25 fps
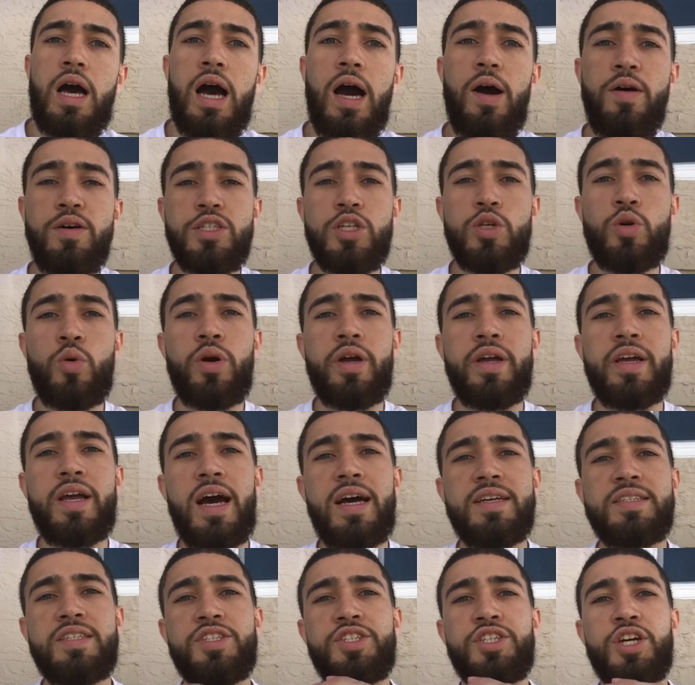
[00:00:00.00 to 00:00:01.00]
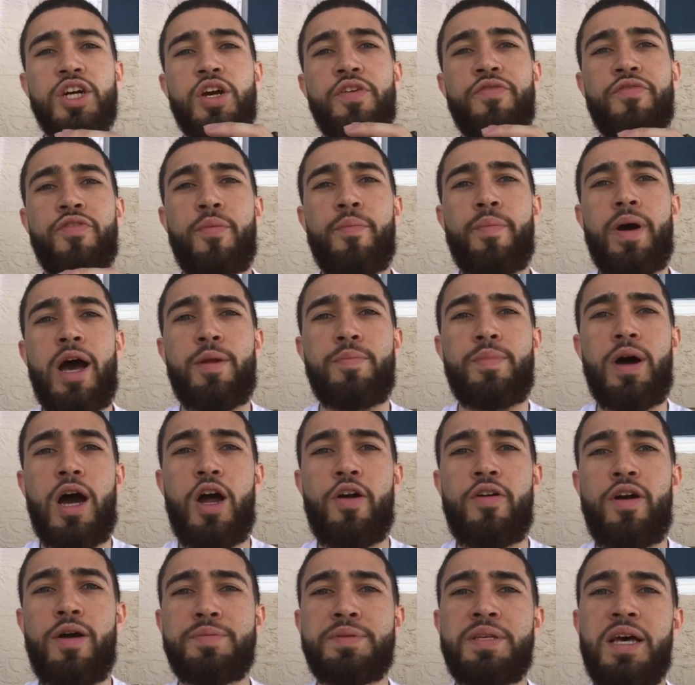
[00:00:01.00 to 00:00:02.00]
How is it going, guys? It's Chucky from
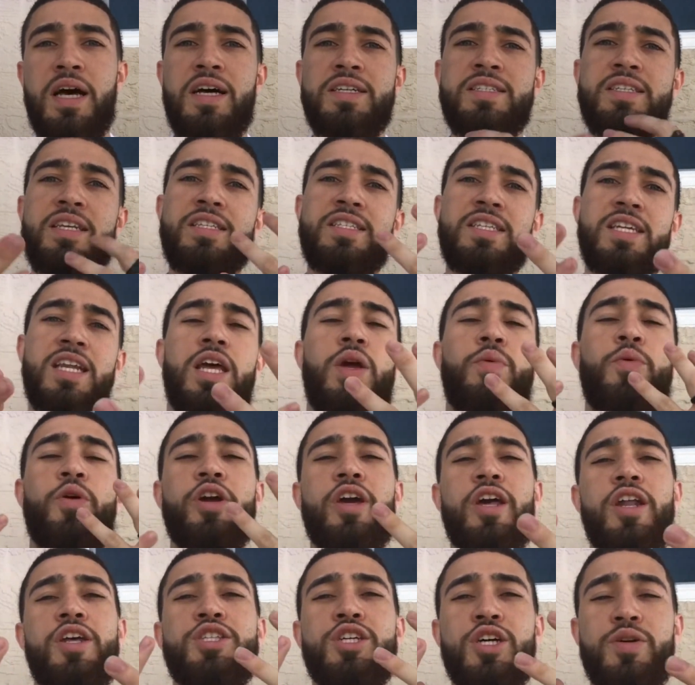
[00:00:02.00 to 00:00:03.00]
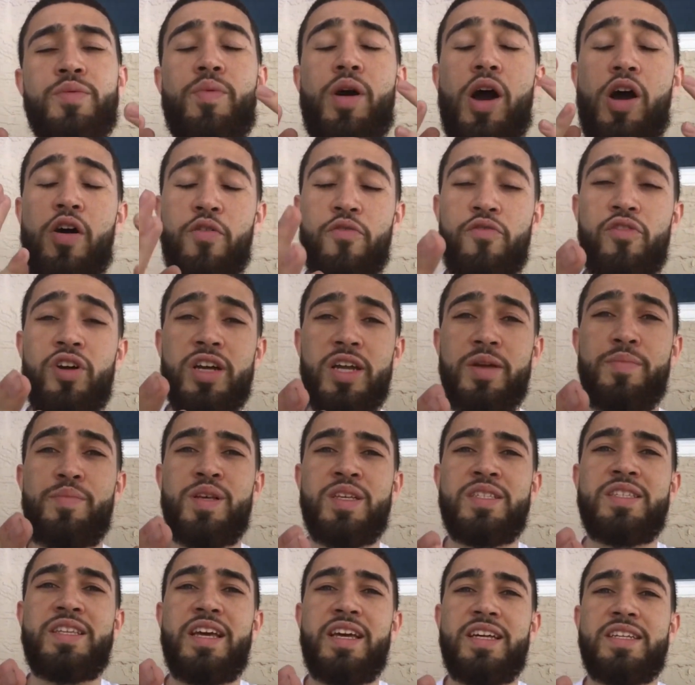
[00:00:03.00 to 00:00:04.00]
MadBioScales, and today we're gonna talk about rookie
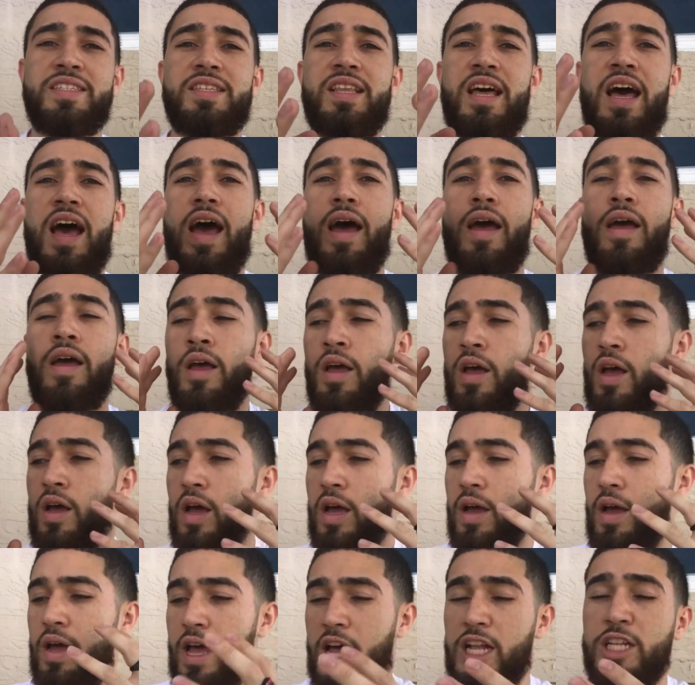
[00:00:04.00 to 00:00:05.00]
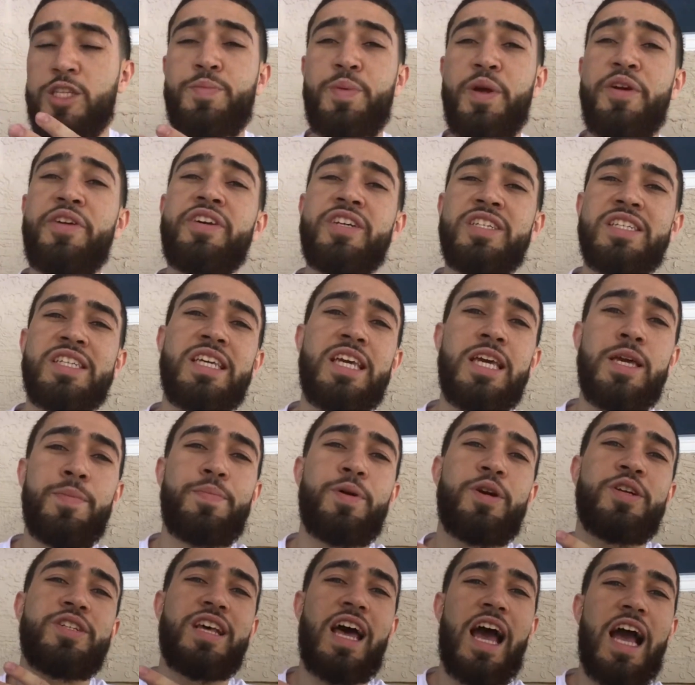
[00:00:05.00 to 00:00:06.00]
mistakes that experienced
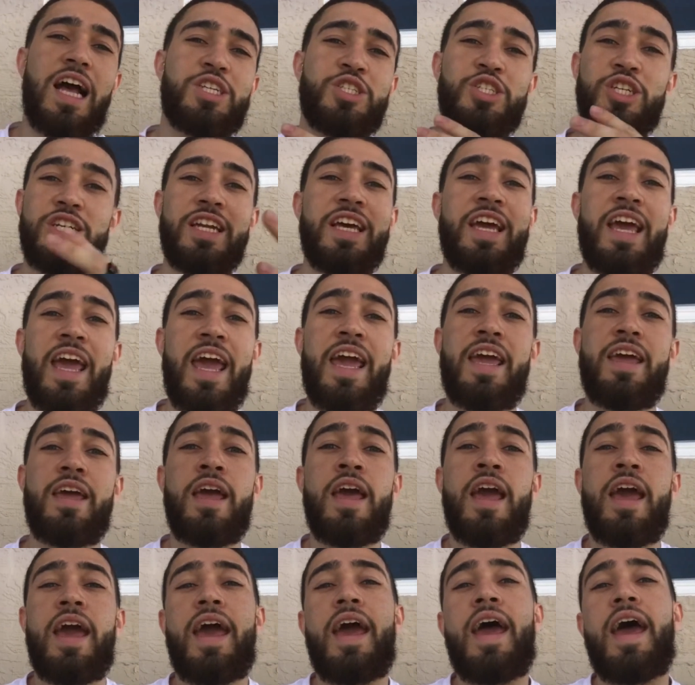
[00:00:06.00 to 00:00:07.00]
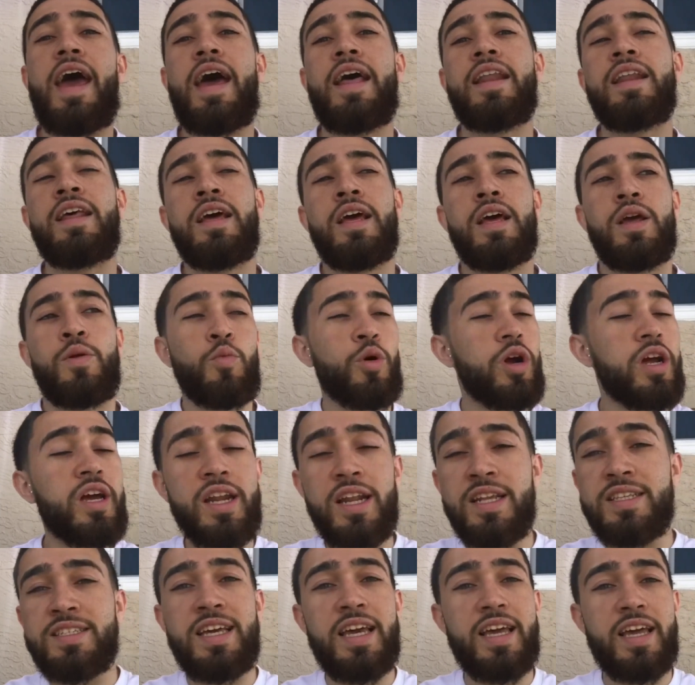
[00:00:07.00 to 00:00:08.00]
keepers actually hate, and we're
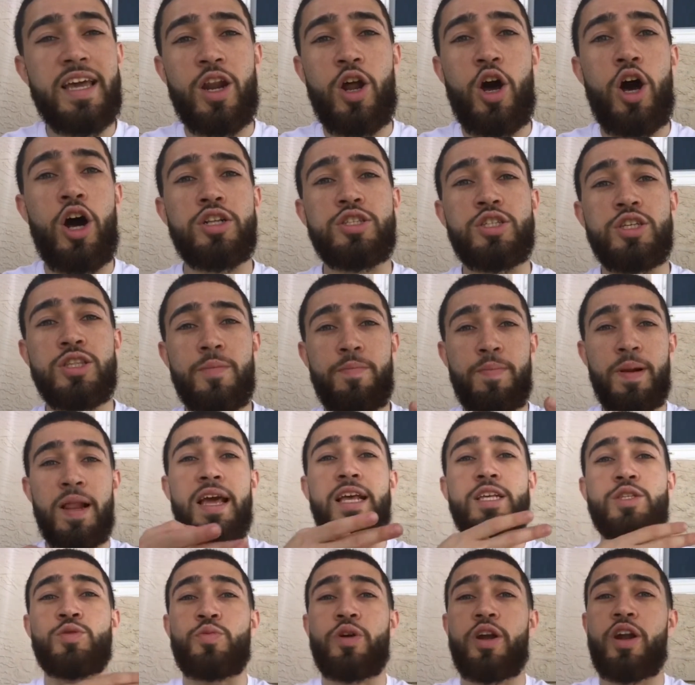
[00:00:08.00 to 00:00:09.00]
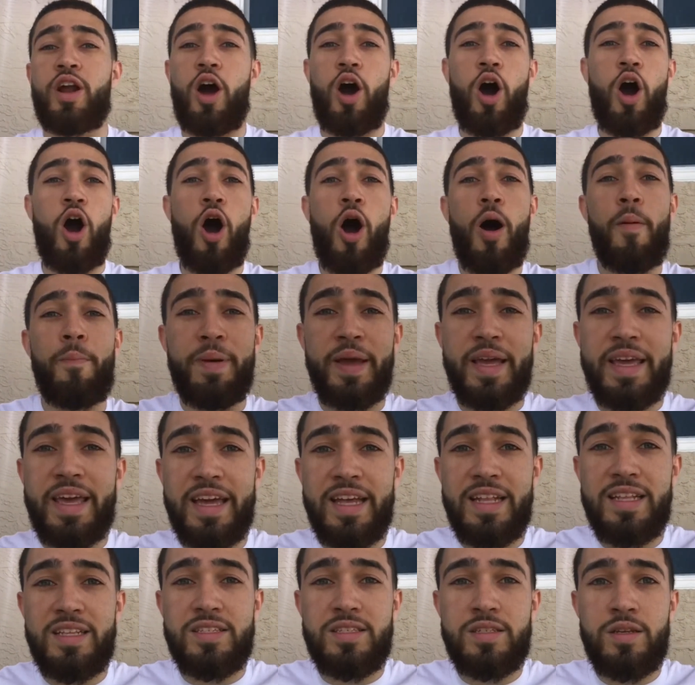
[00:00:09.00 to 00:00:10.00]
gonna take it all to the place where it all
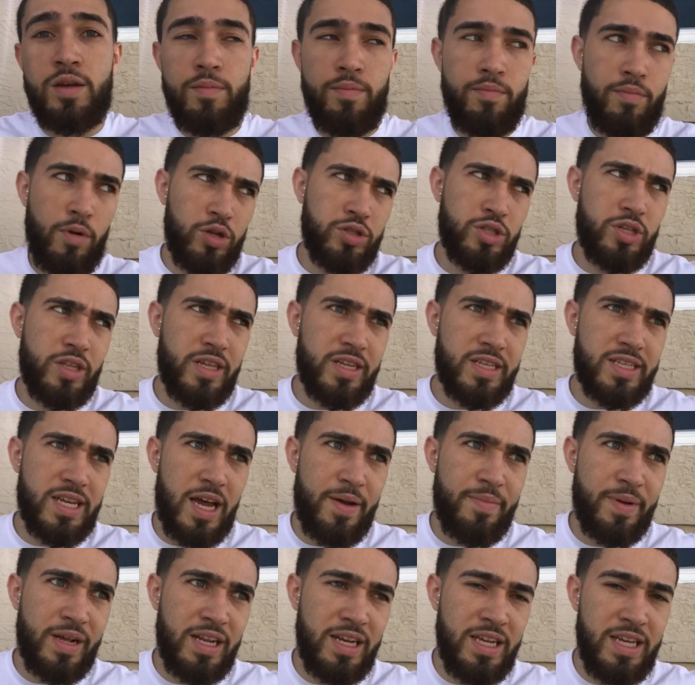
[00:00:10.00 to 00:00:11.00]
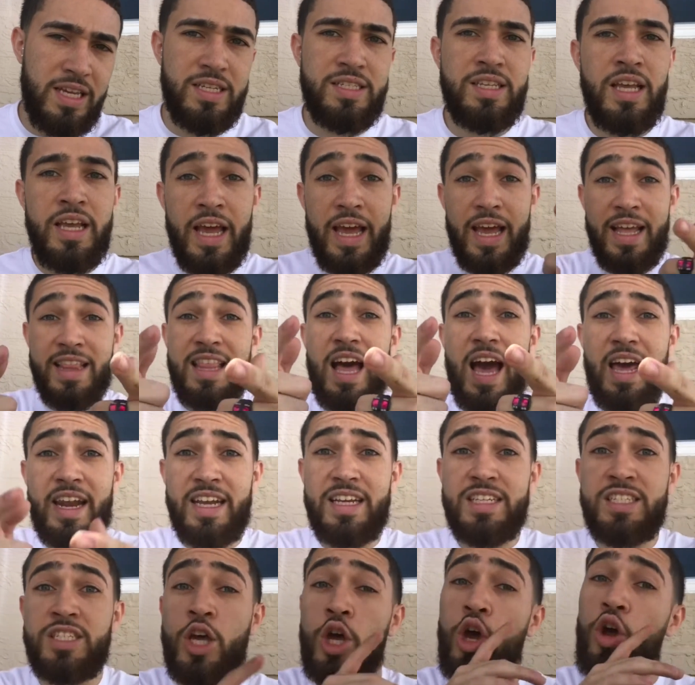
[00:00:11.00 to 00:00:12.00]
begins, most of the time at least, and that
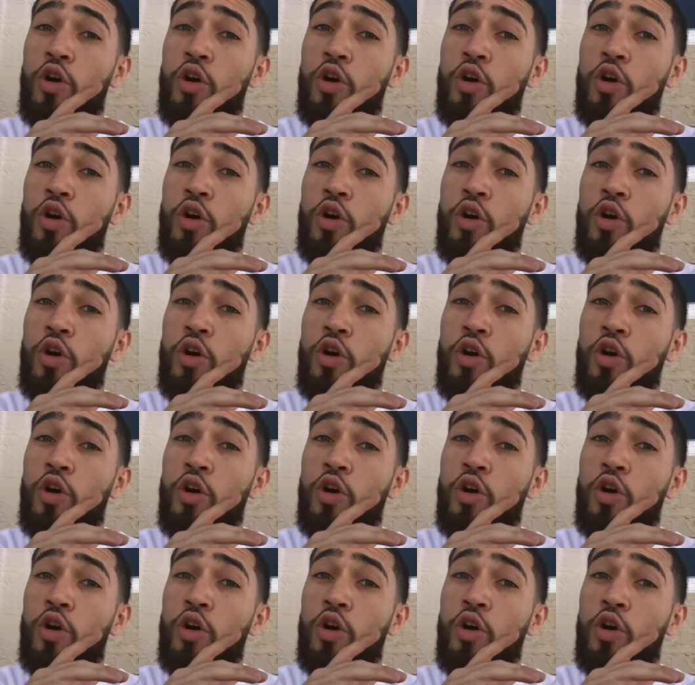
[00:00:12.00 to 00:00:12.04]
is